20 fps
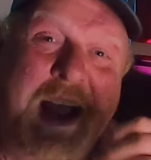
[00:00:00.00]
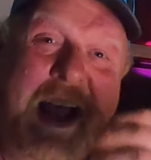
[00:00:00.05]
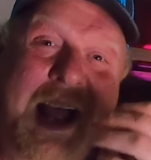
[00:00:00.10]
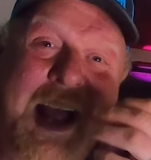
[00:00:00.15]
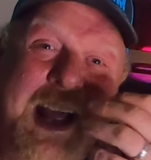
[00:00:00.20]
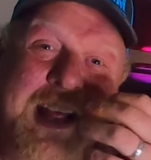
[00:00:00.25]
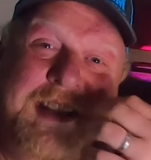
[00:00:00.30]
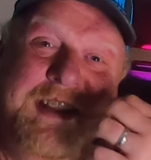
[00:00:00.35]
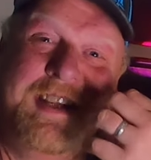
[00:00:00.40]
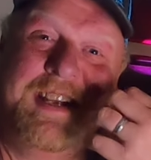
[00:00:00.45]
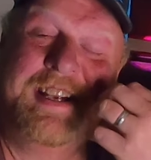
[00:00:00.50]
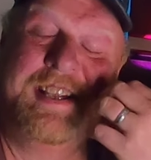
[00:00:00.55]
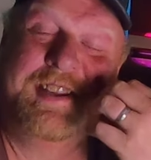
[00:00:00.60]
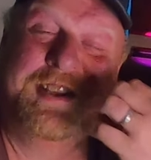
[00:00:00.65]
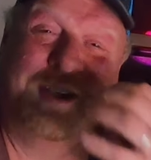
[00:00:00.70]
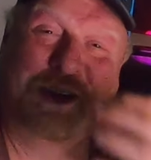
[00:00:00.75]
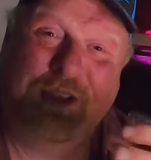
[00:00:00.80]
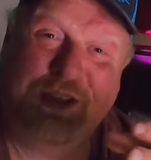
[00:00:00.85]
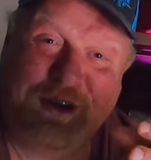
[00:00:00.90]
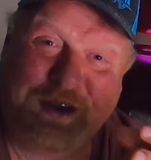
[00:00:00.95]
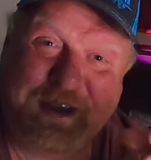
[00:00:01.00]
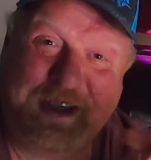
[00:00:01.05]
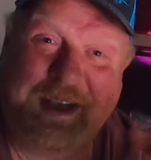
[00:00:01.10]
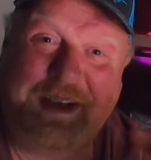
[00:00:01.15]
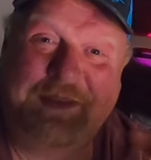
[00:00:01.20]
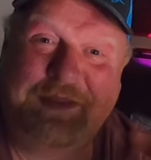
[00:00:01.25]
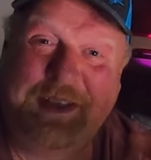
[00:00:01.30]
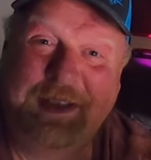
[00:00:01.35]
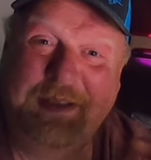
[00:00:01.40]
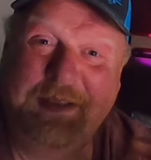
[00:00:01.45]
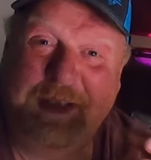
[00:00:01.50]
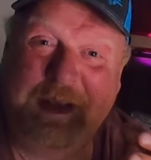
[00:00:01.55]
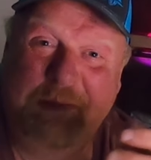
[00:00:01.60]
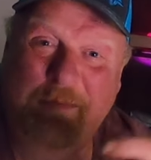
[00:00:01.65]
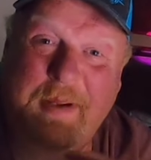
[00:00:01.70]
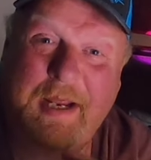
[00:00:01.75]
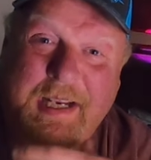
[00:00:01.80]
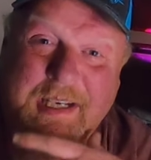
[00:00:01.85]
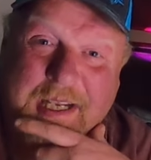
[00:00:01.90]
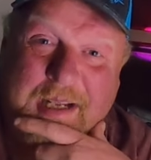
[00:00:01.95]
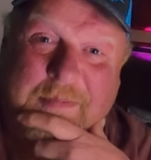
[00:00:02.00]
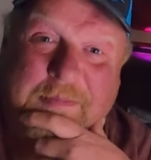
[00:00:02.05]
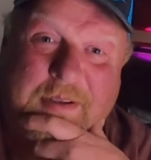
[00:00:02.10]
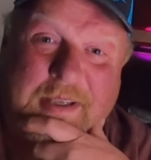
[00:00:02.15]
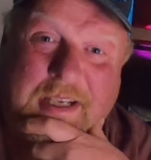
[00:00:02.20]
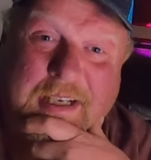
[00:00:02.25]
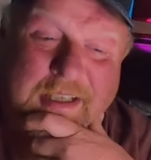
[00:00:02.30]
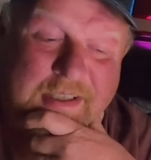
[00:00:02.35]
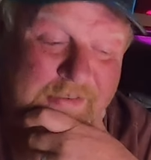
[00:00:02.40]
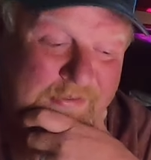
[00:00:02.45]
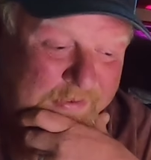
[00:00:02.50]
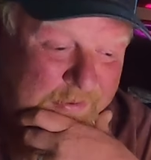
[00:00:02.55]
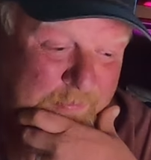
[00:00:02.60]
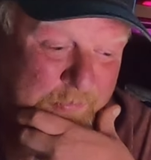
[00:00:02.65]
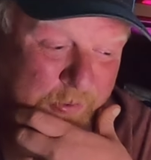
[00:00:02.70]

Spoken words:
And the look of it made them think of the